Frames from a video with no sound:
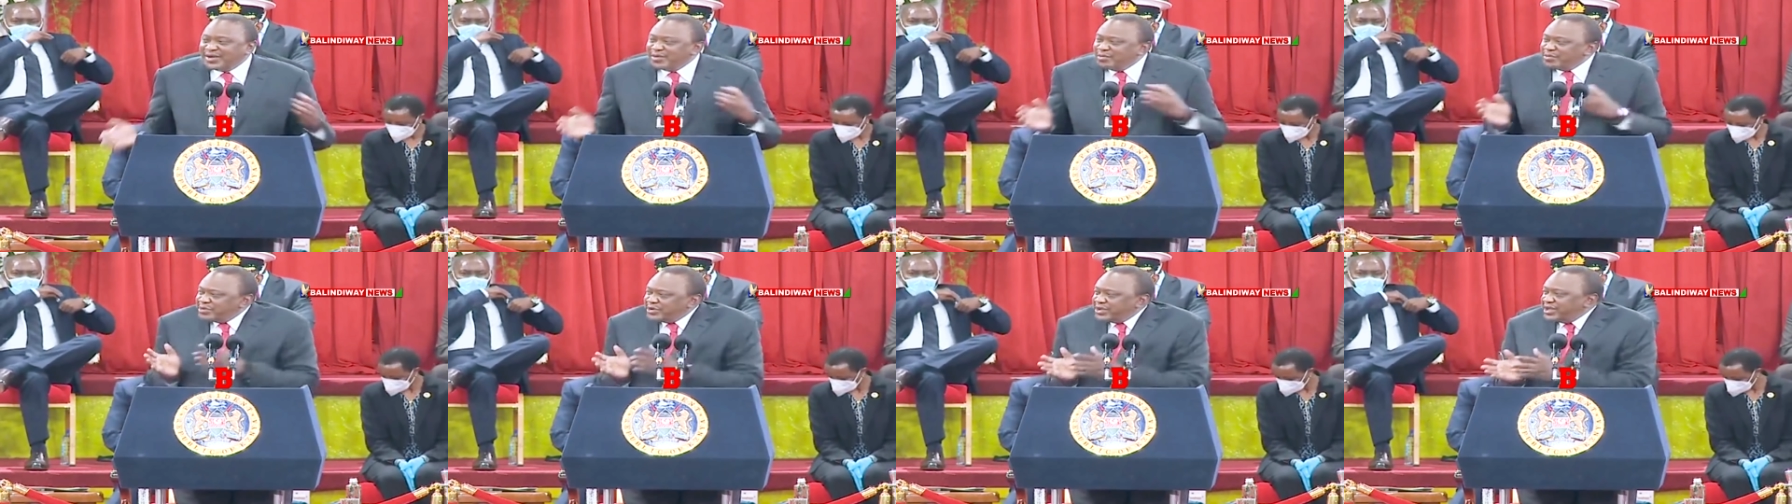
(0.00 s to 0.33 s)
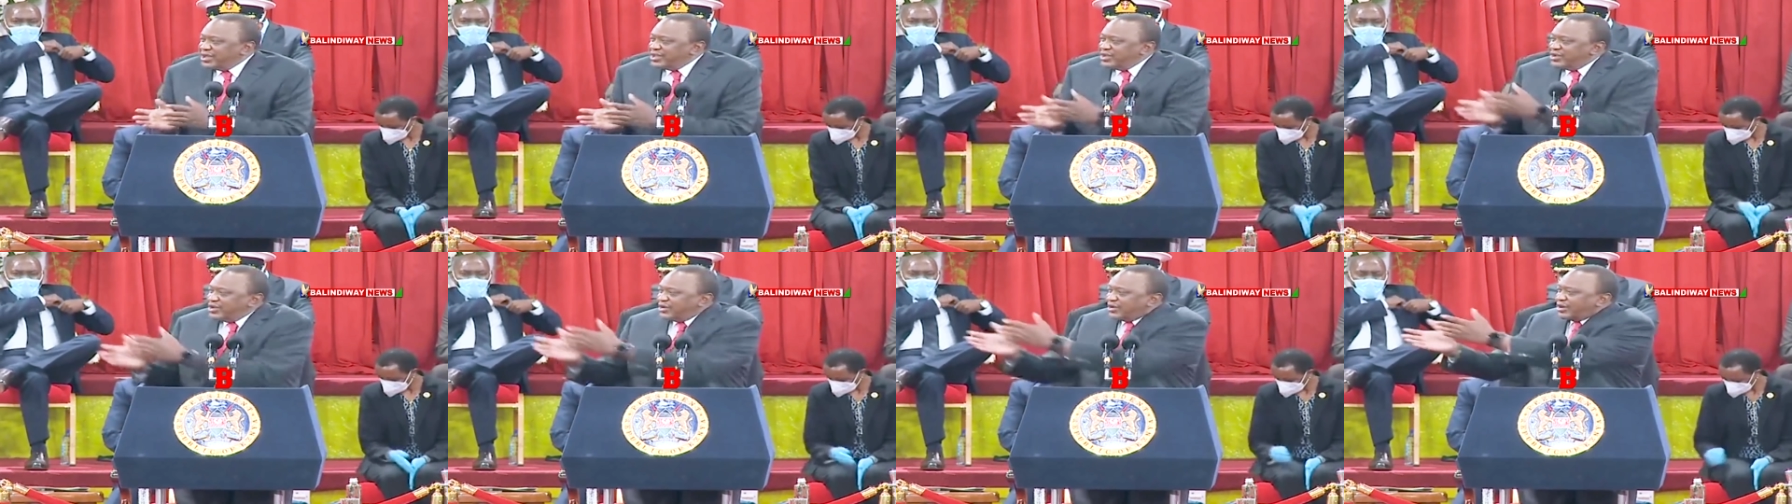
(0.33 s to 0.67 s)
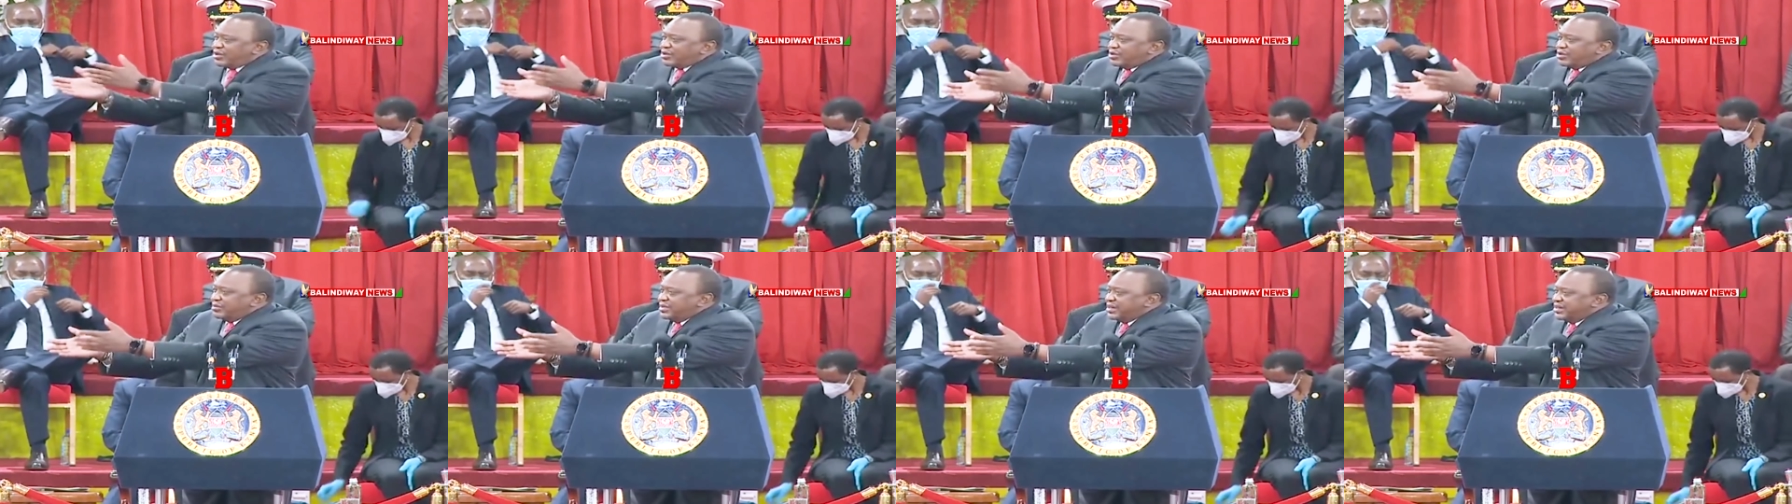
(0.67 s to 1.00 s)
bring your
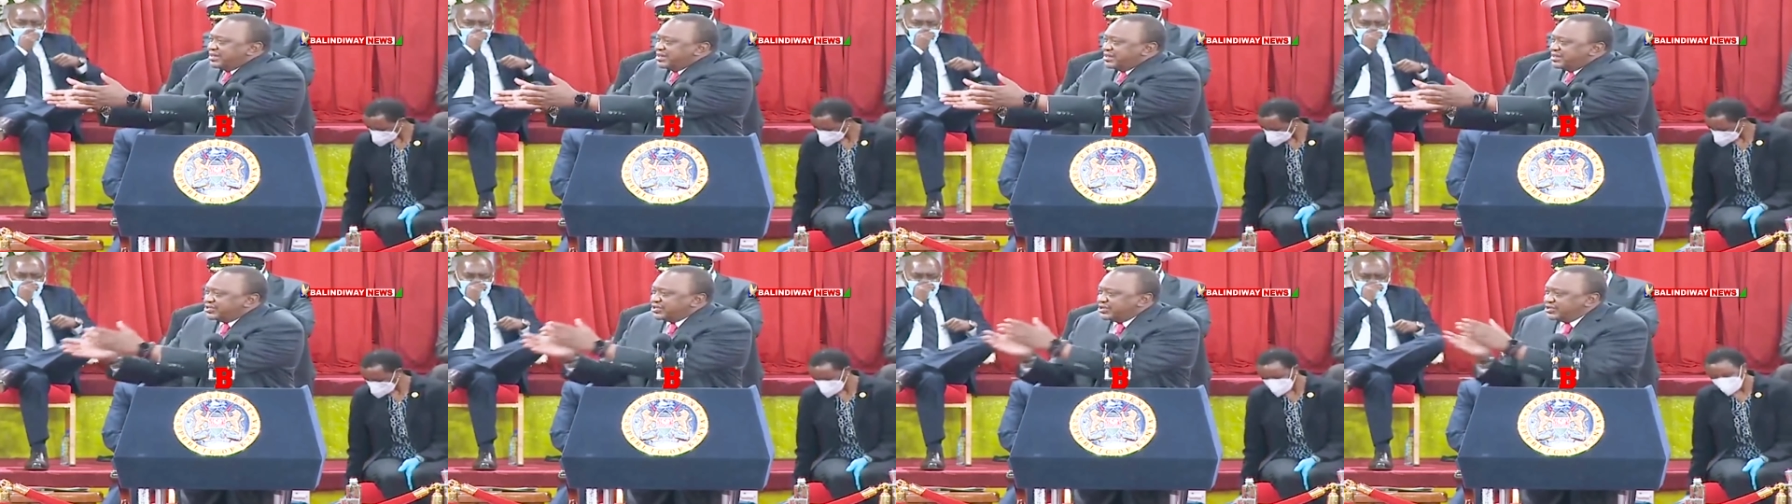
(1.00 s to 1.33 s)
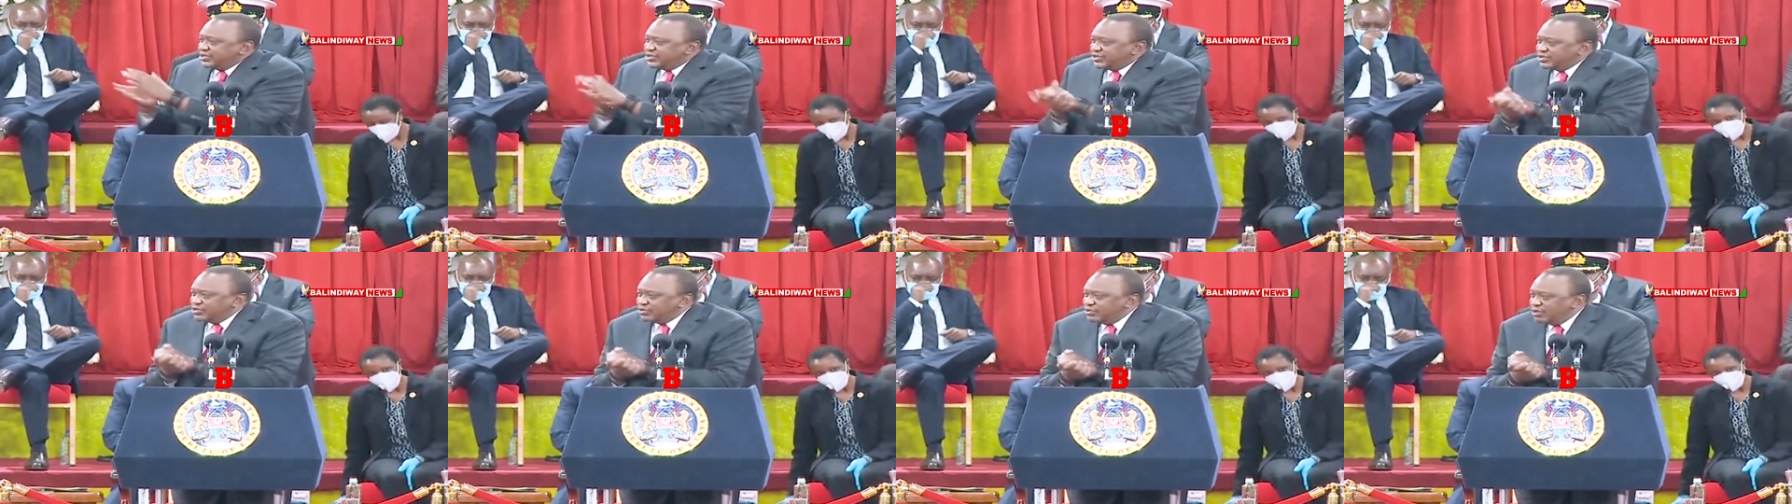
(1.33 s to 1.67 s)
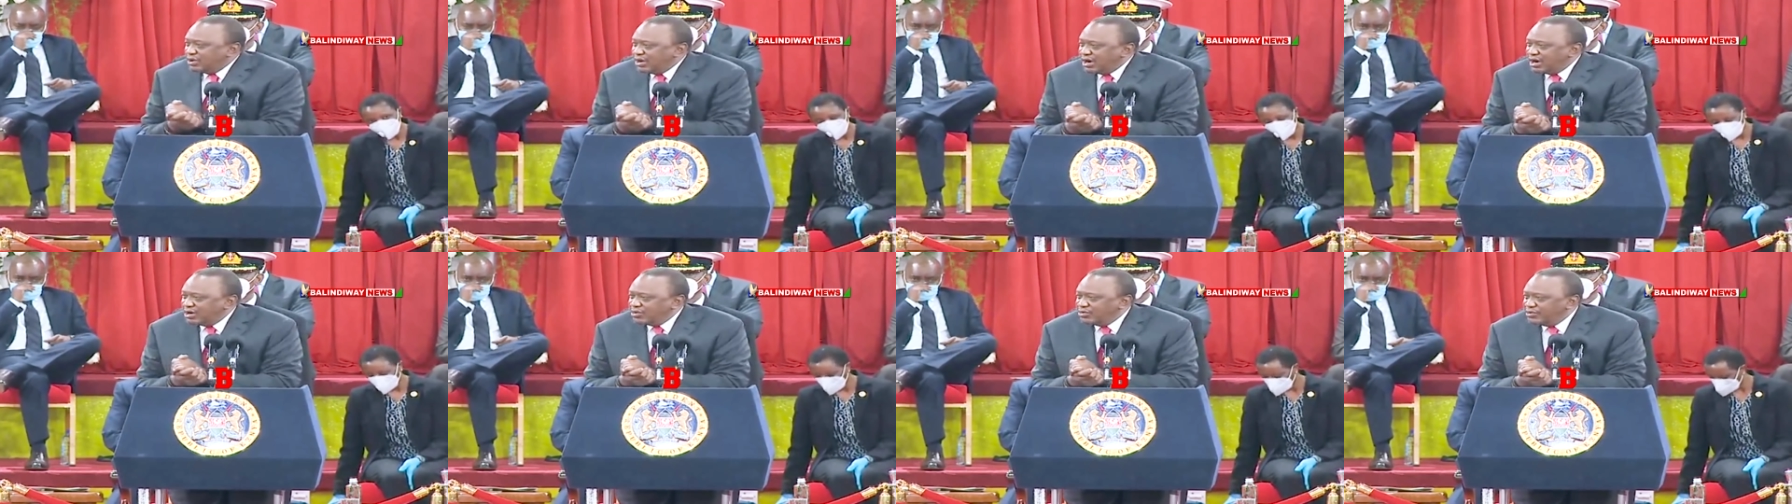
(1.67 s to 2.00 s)
recommendations to
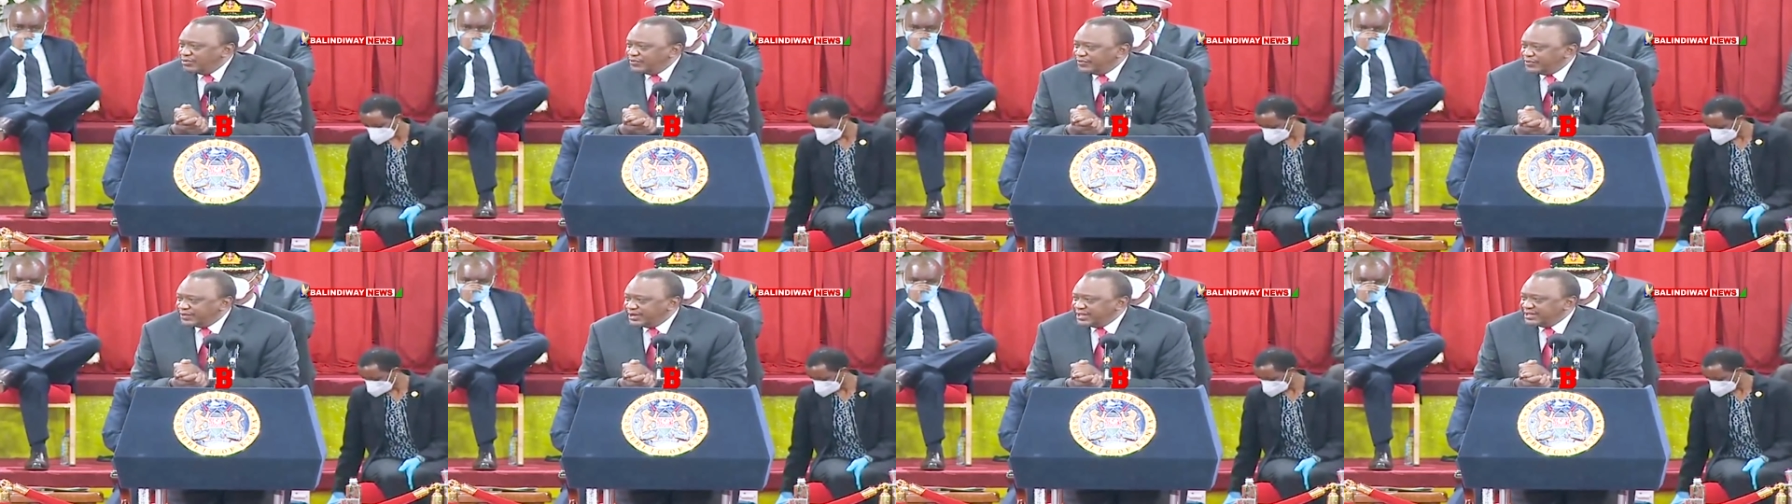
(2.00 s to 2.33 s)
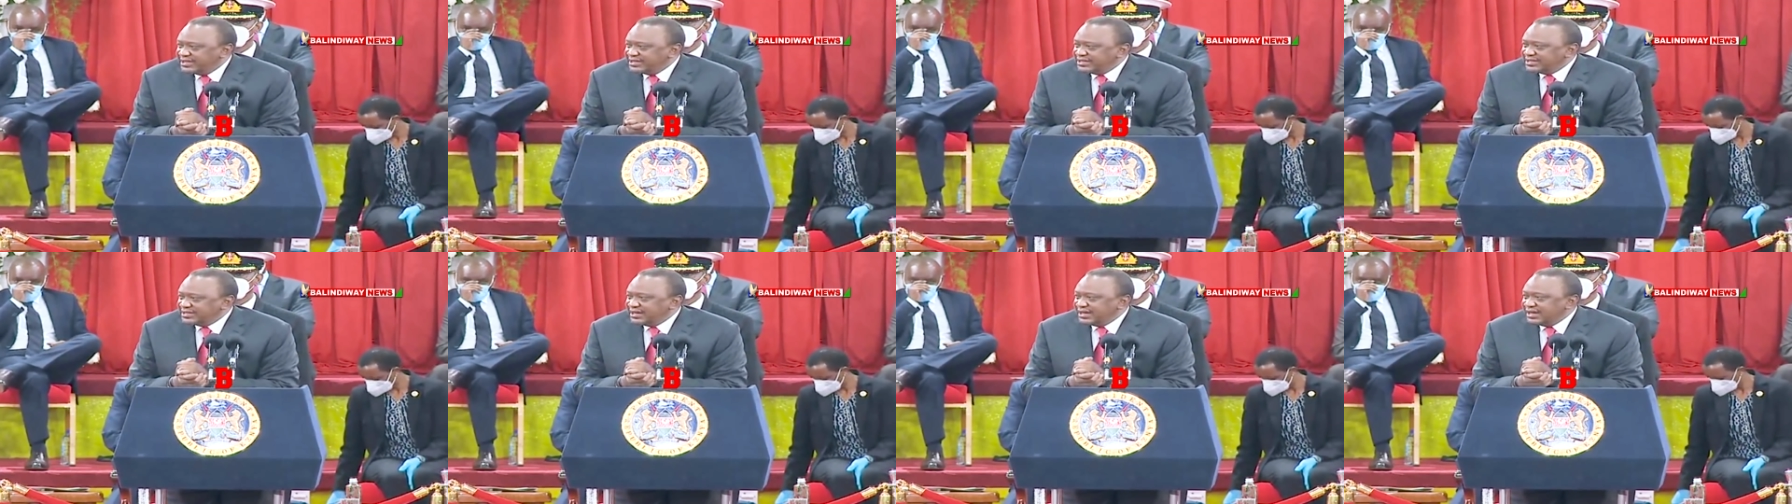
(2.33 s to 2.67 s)
our good friends.